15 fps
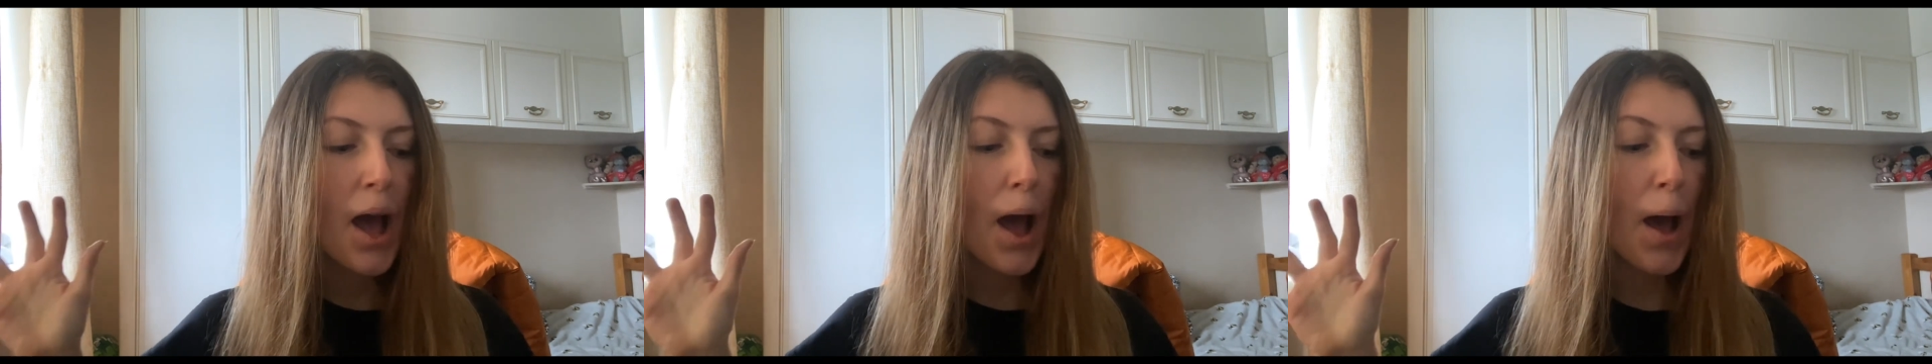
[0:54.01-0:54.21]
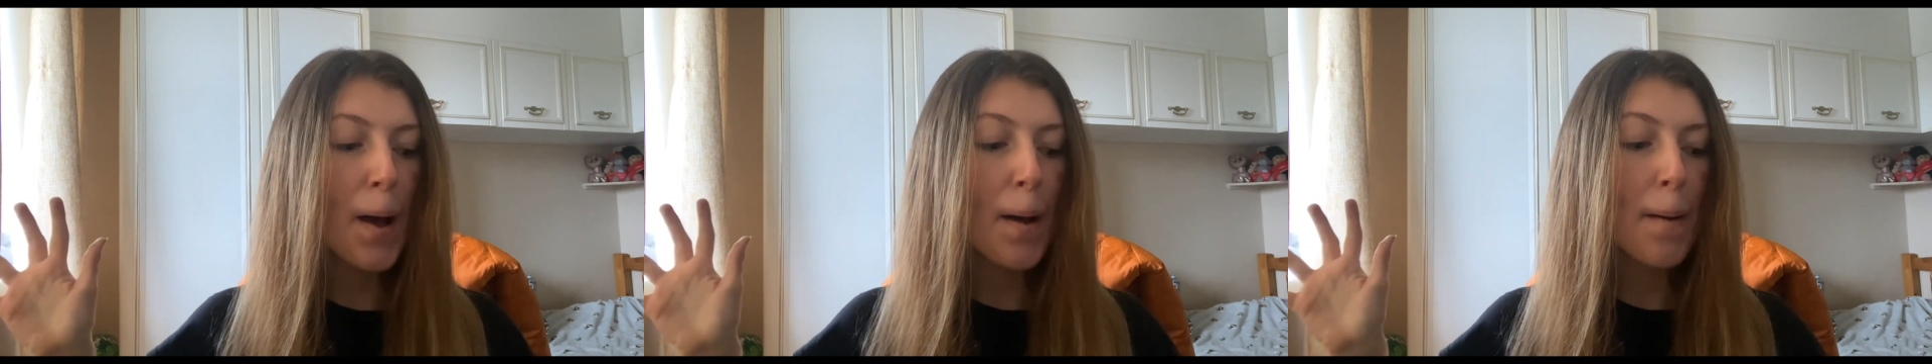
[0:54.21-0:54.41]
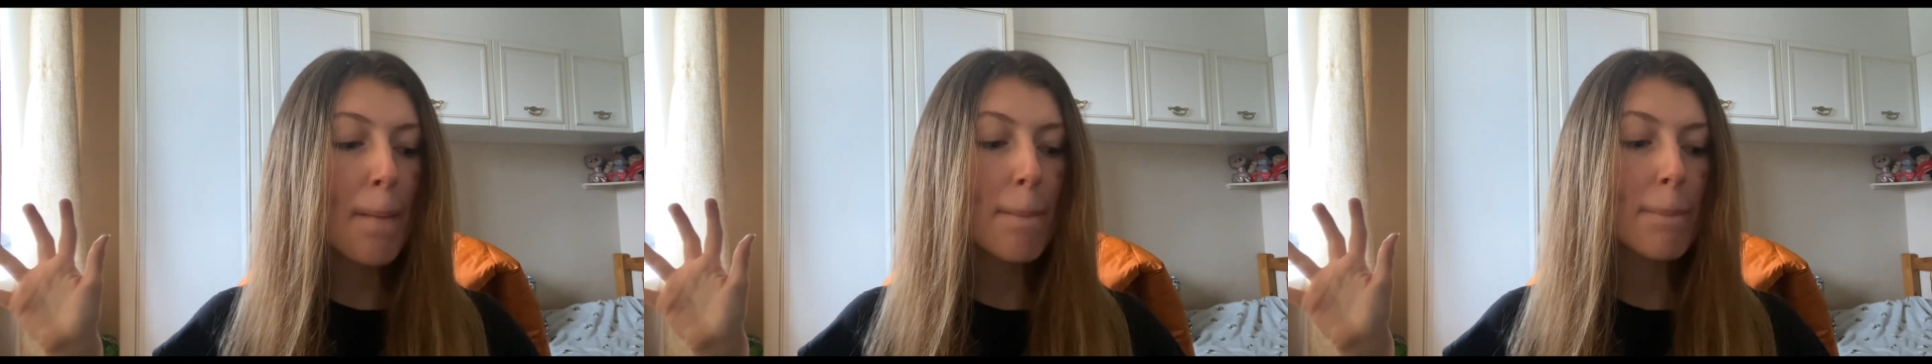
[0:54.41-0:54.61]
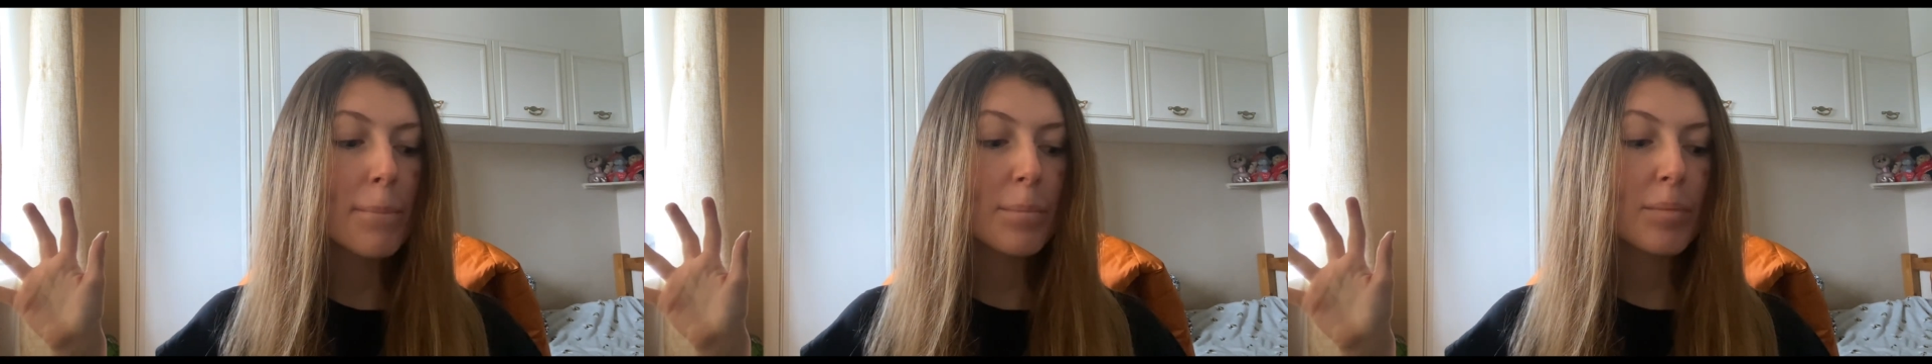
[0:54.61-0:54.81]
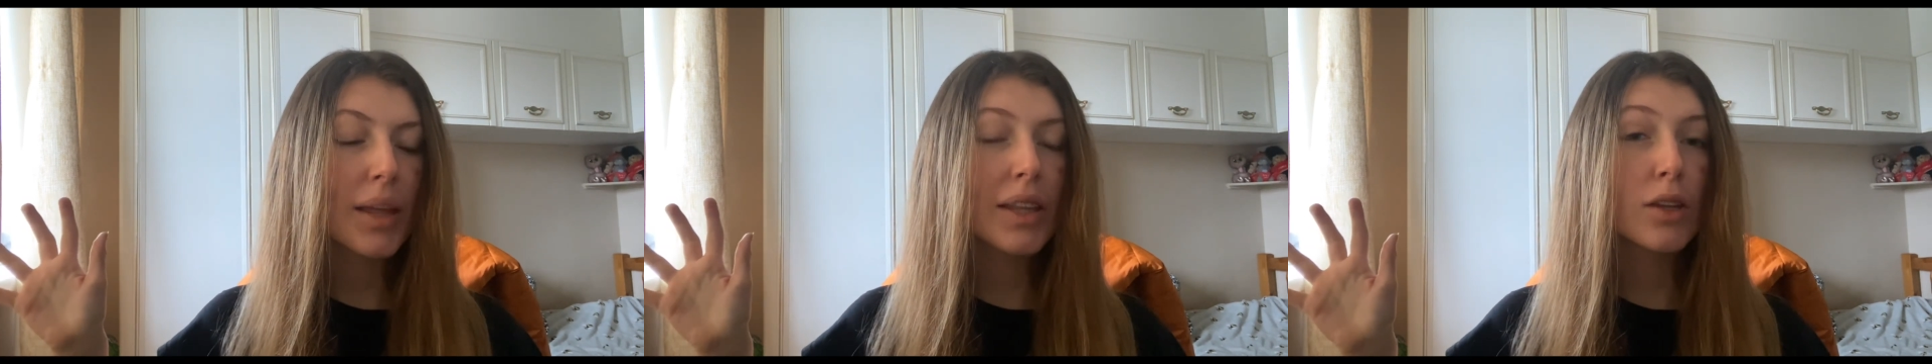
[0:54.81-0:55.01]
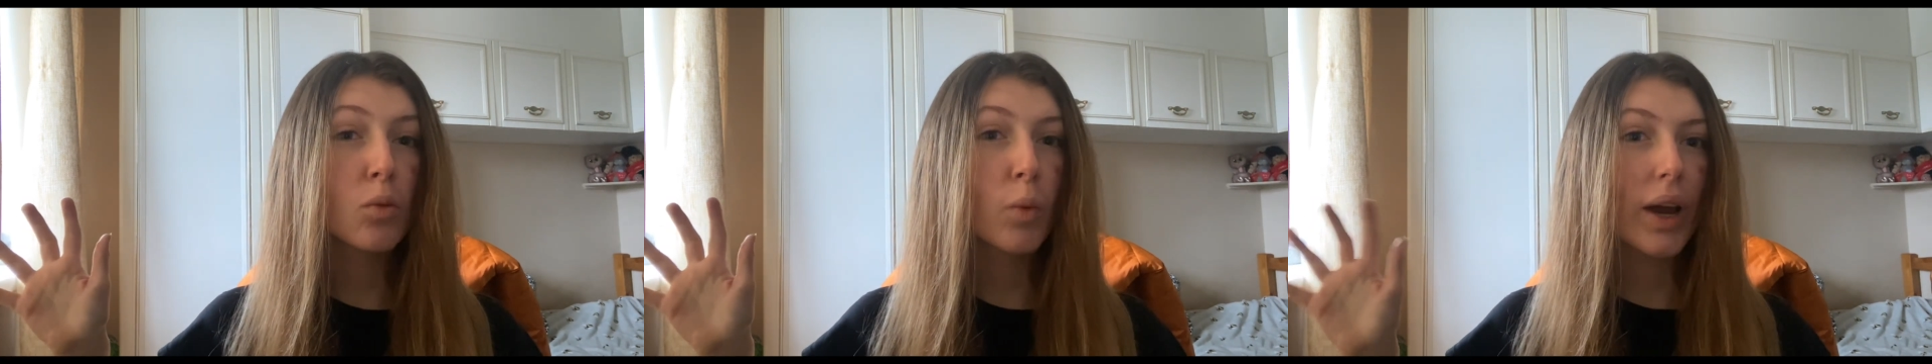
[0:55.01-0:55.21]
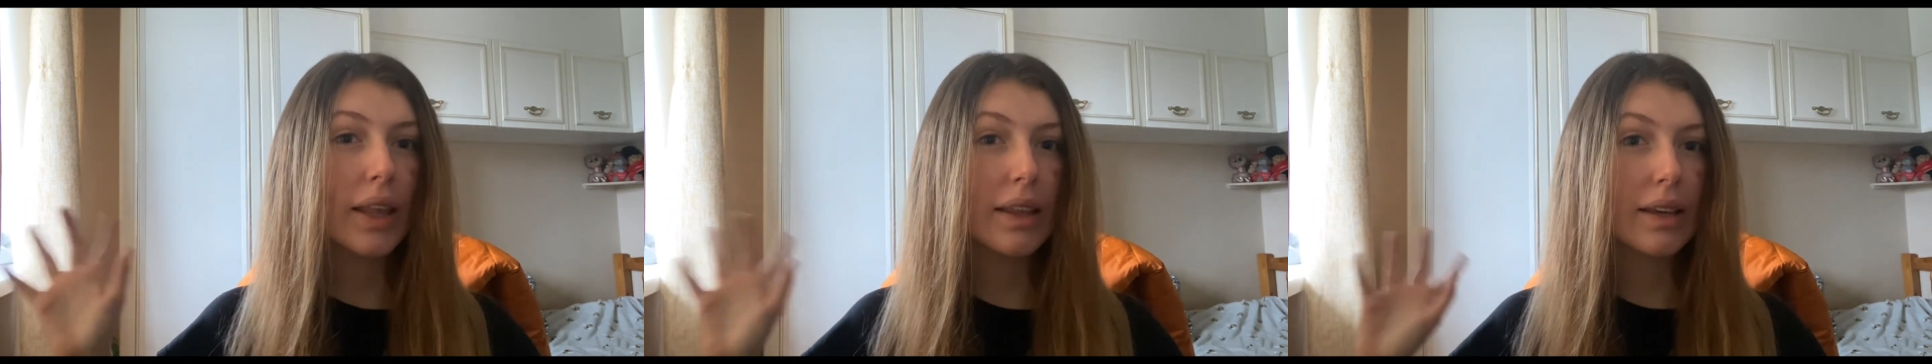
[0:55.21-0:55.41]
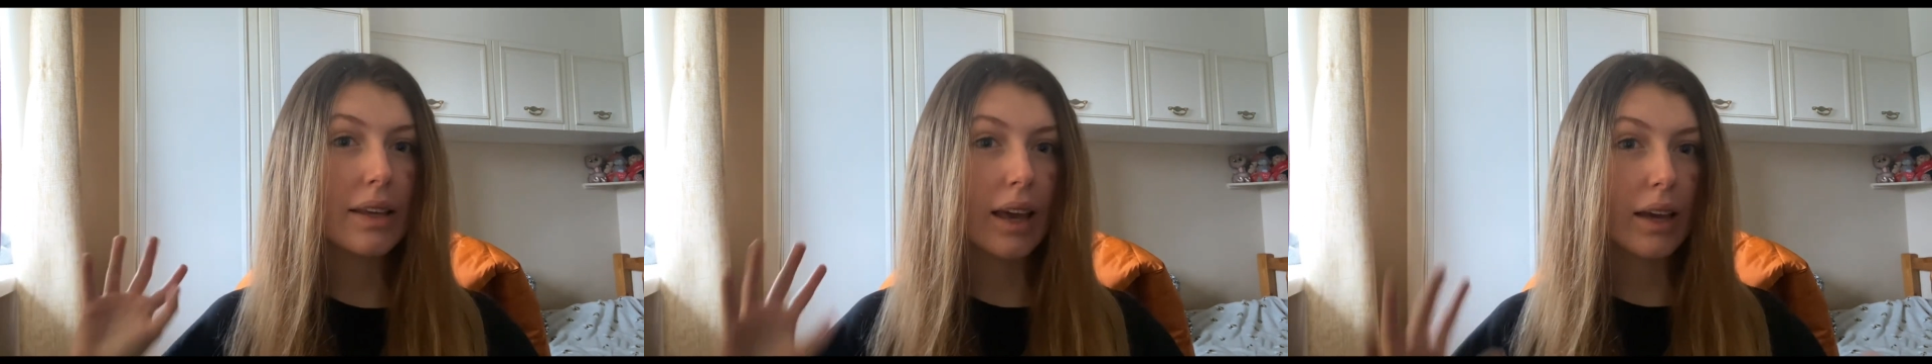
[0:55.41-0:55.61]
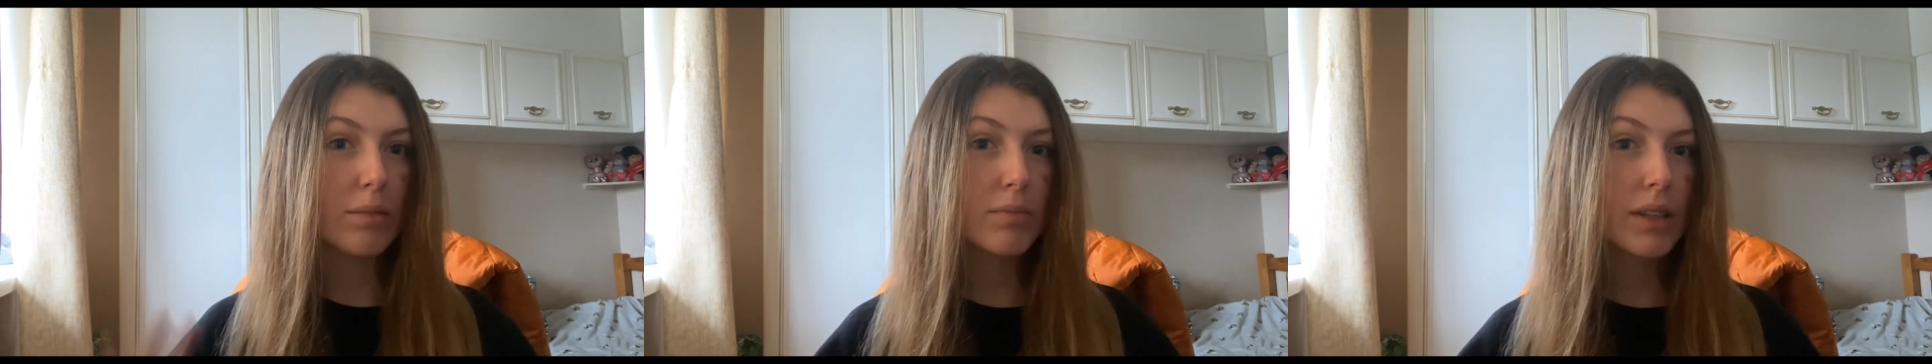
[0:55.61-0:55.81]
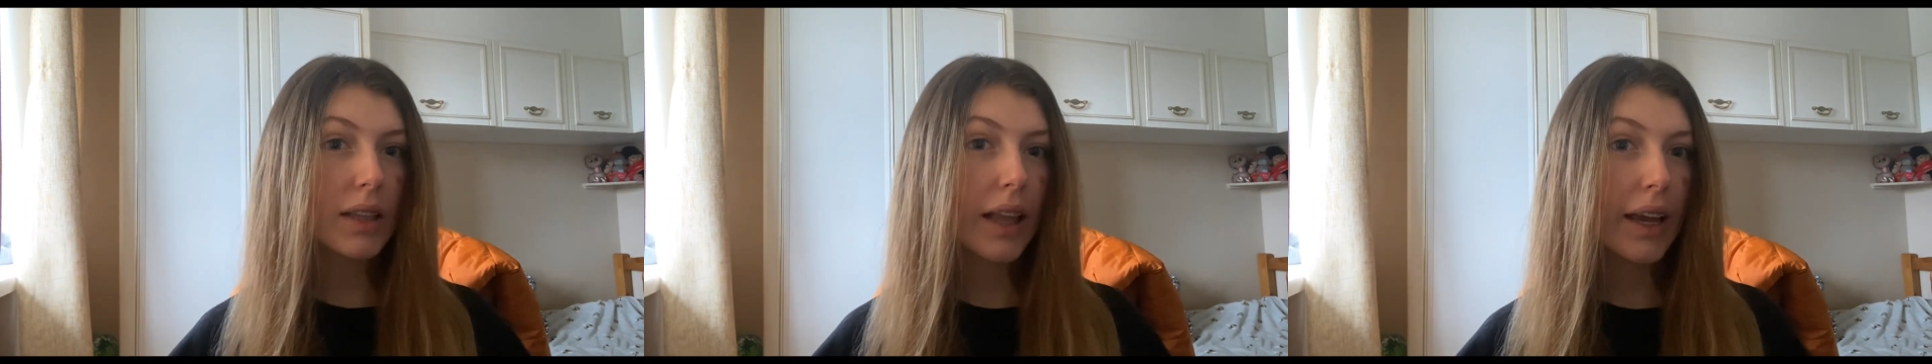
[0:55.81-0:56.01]
and the way the
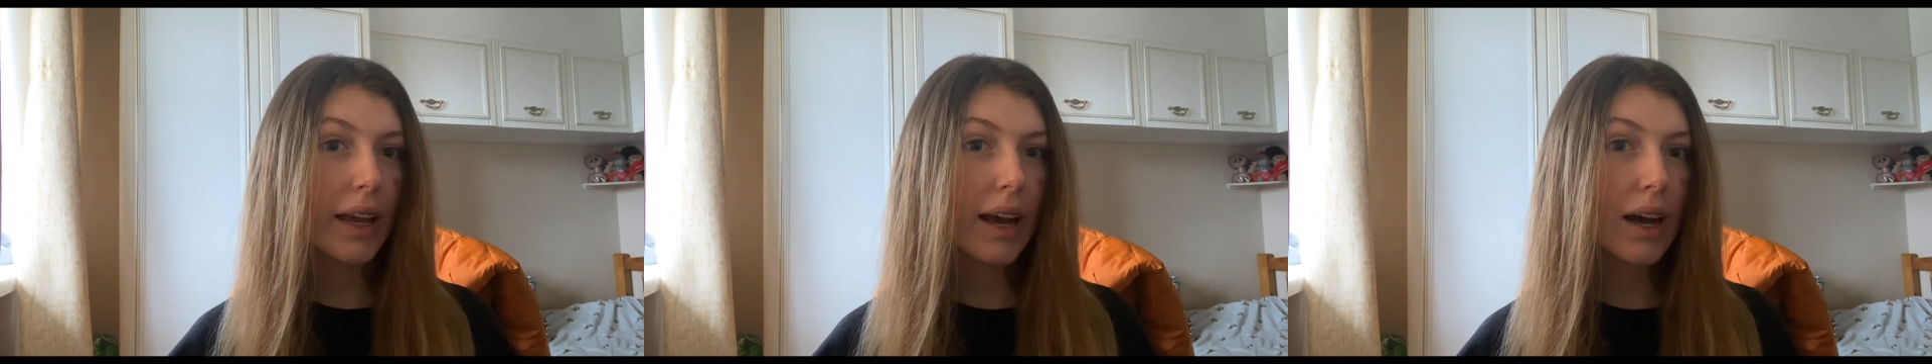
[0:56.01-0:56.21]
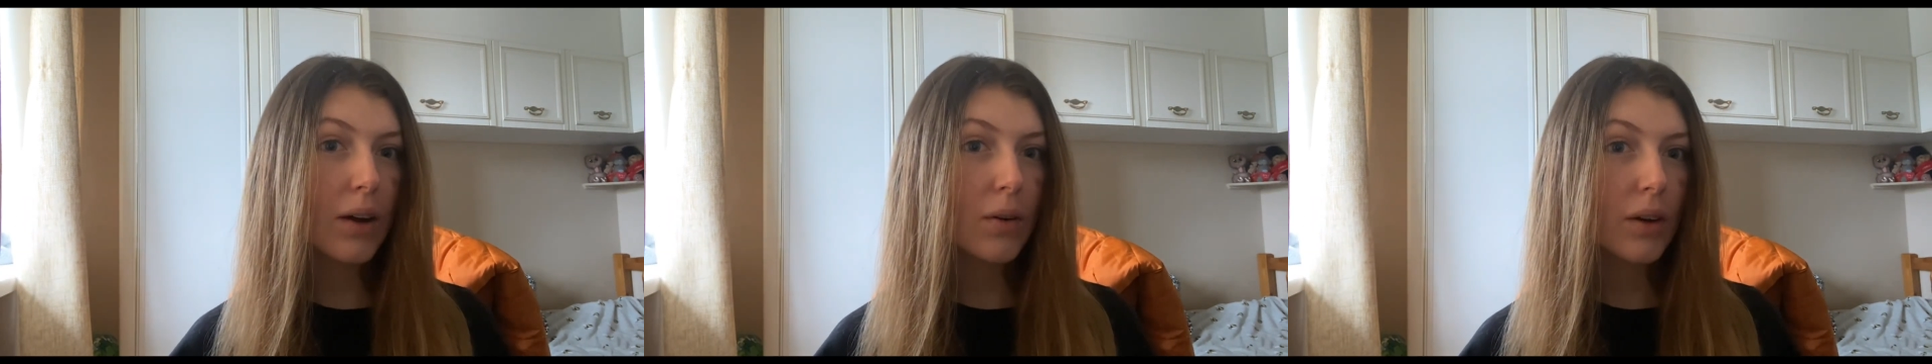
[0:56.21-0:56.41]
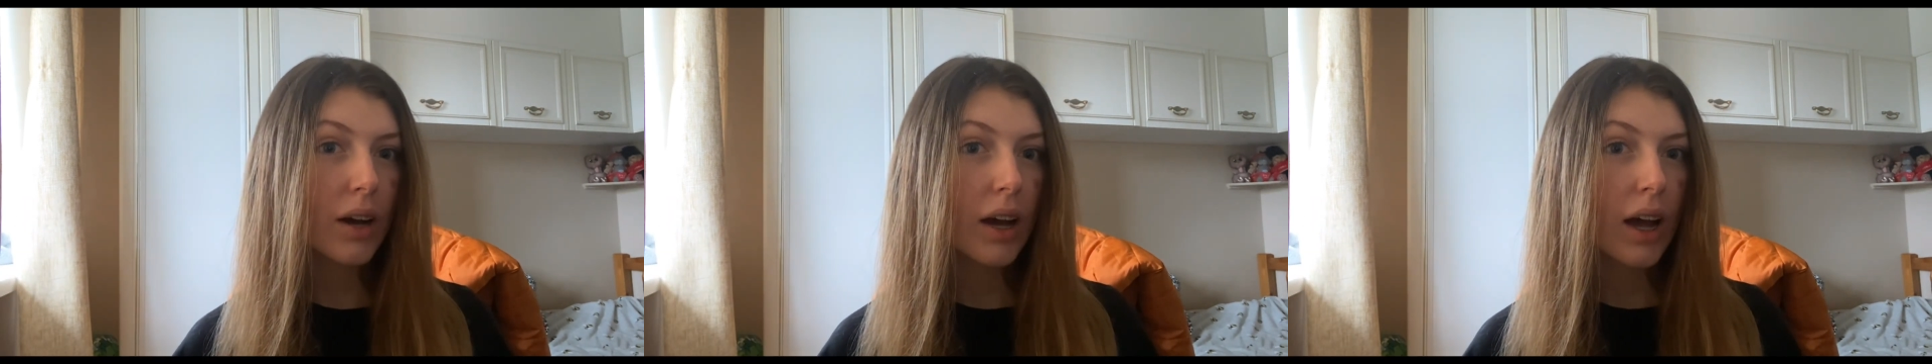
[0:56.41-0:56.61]
games are laid out.